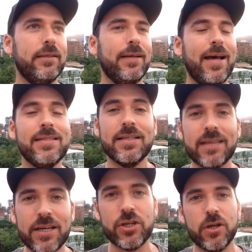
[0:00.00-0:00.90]

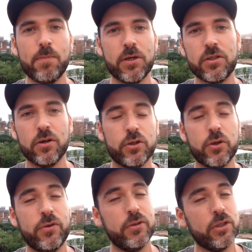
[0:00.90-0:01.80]
hesitation amongst other
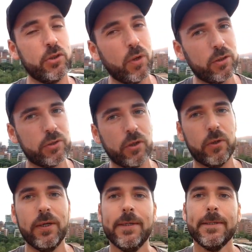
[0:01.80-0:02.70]
socios as well.
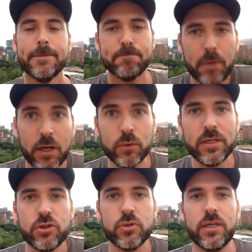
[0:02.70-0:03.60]
So, but it was
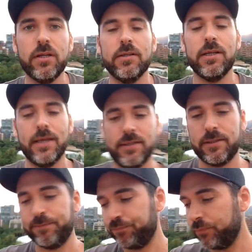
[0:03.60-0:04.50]
interesting
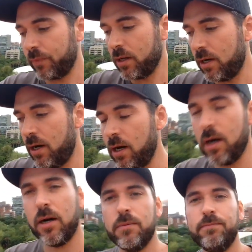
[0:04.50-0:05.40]
nonetheless.
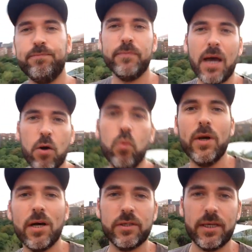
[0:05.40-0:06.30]
Now,
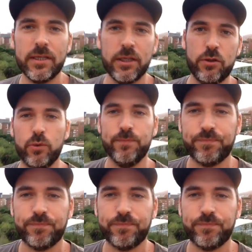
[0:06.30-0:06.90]
what else can he do?